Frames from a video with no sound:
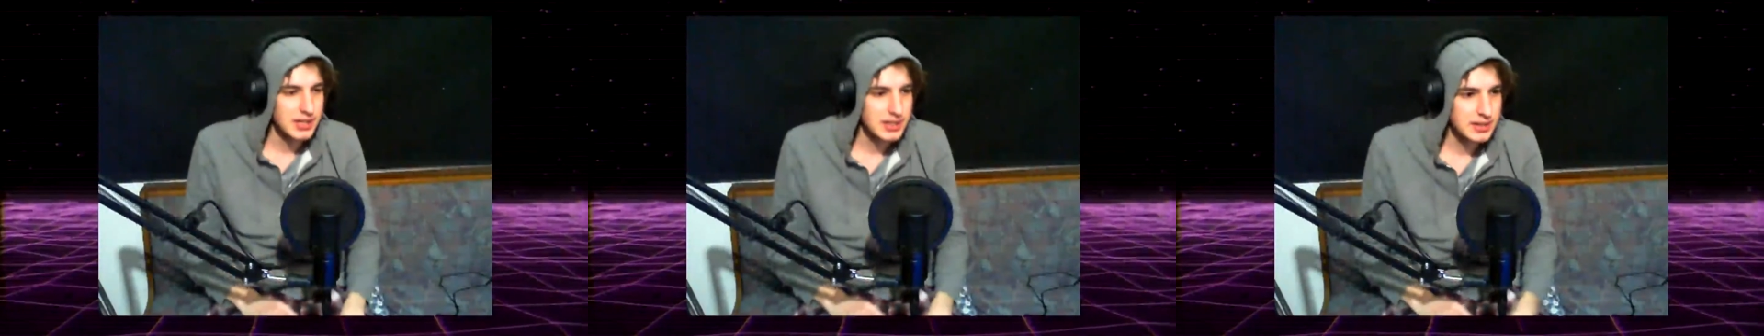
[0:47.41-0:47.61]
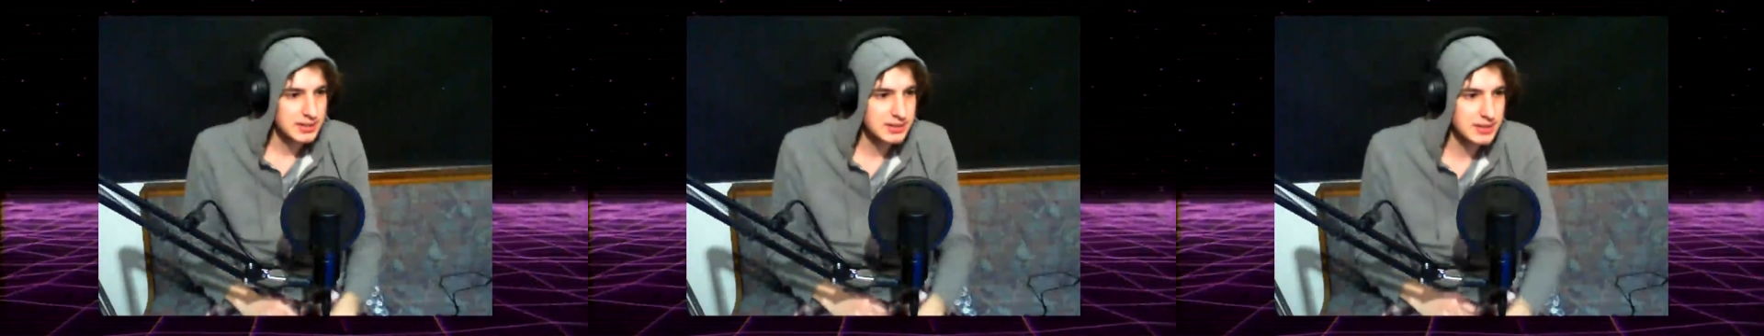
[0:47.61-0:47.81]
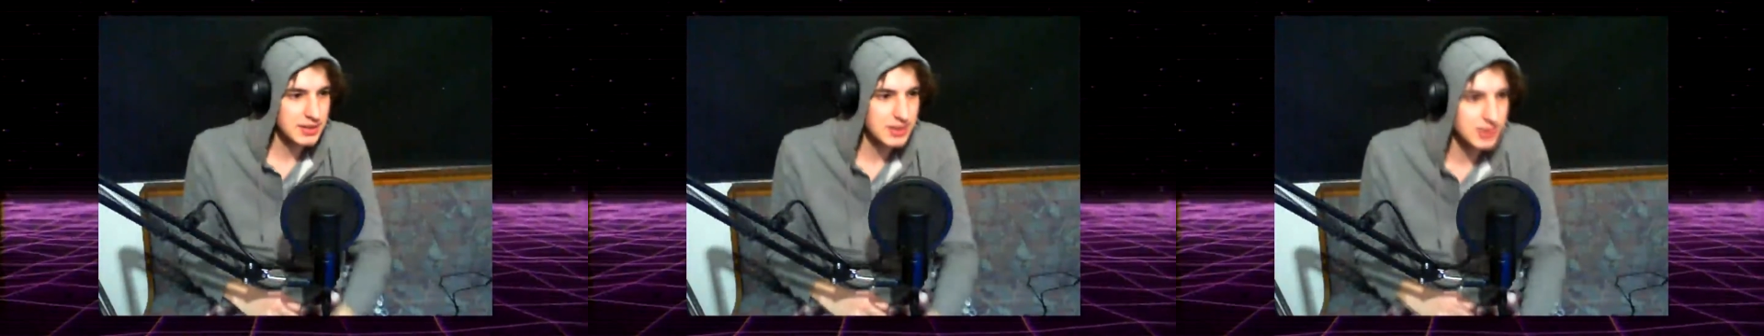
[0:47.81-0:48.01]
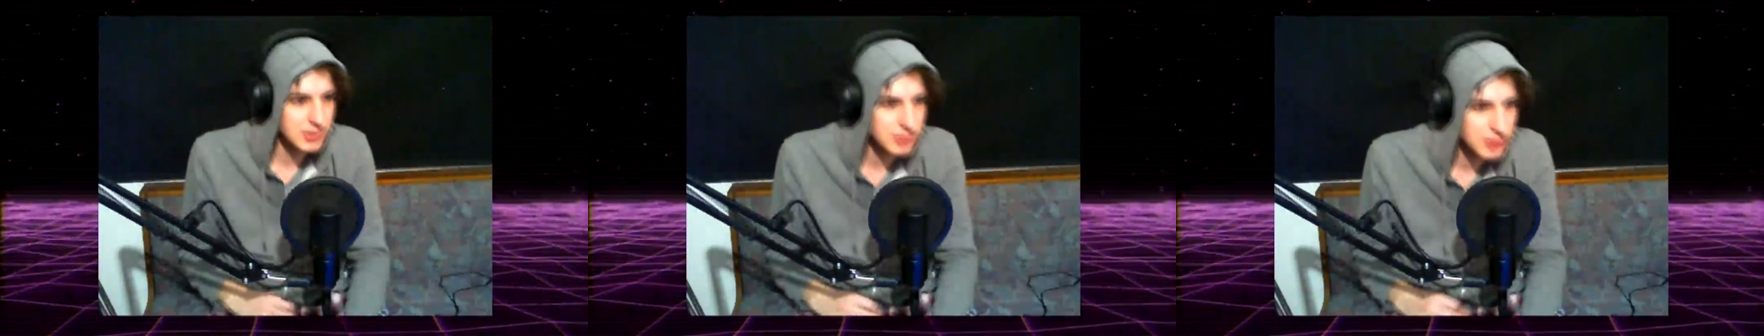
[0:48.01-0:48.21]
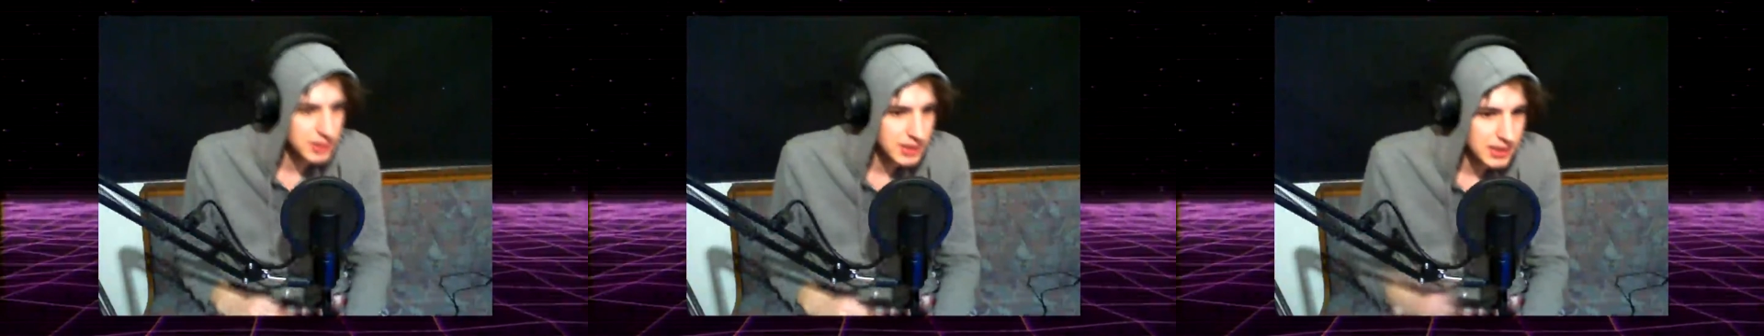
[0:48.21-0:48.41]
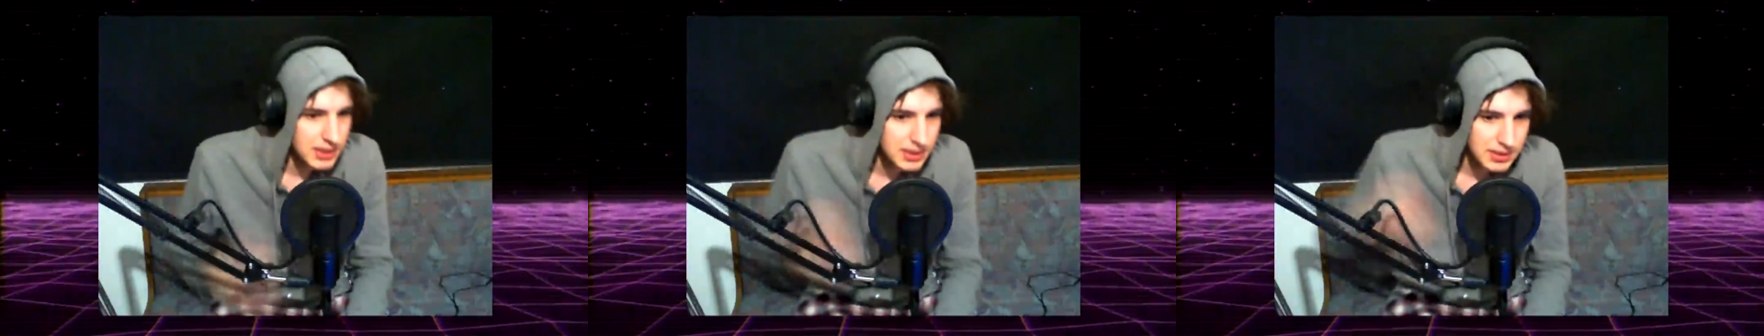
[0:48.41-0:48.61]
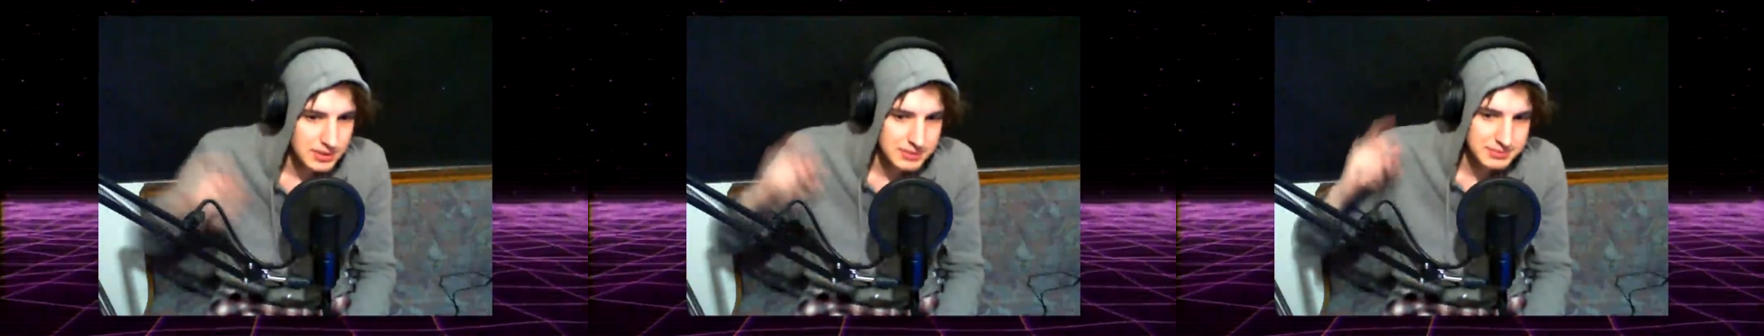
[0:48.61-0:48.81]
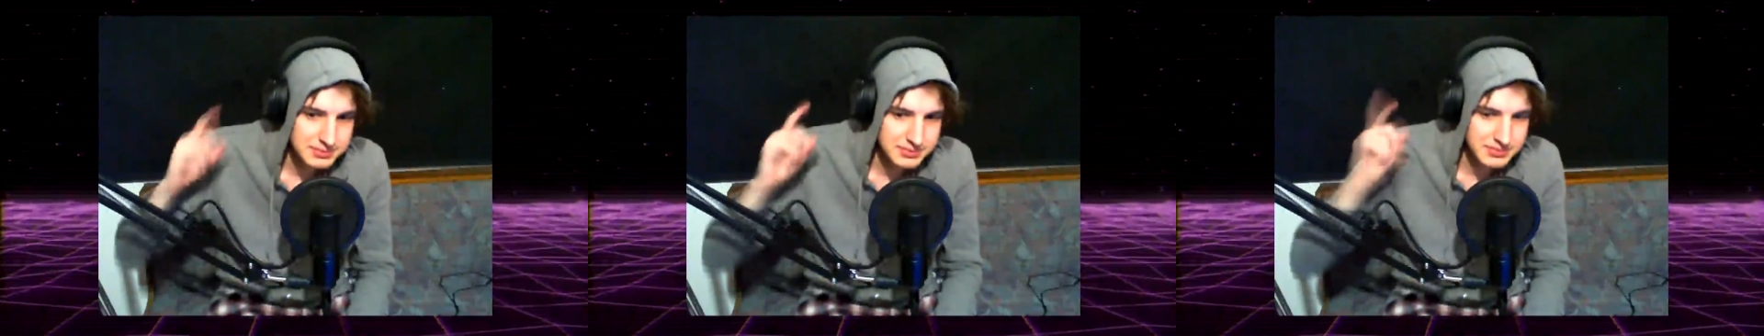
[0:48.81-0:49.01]
So
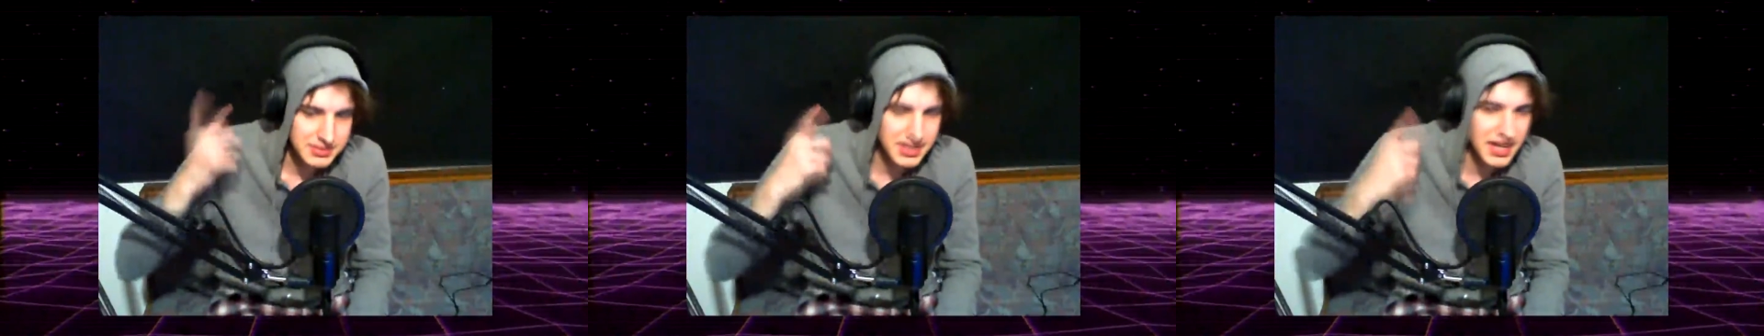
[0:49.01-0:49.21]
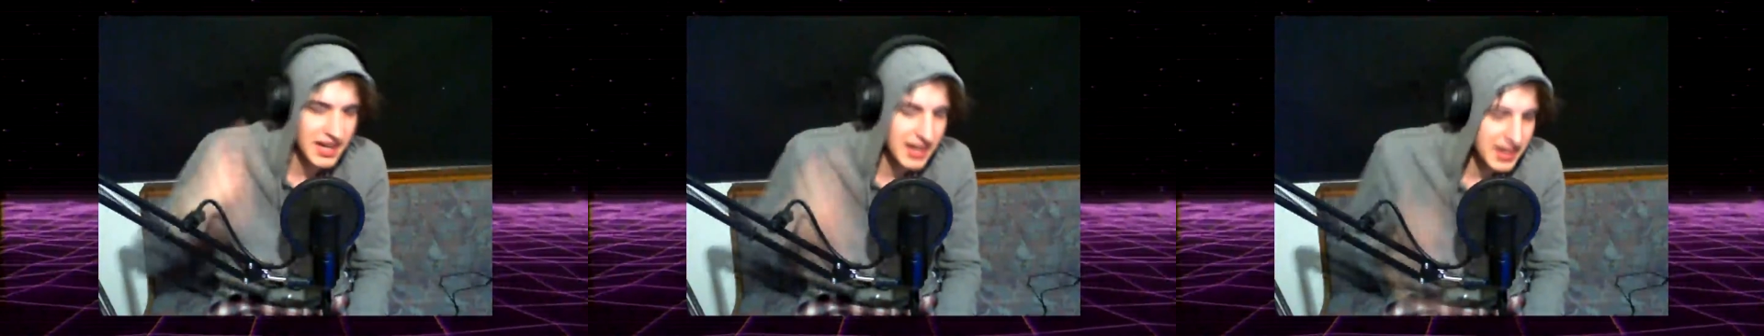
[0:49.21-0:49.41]
yeah,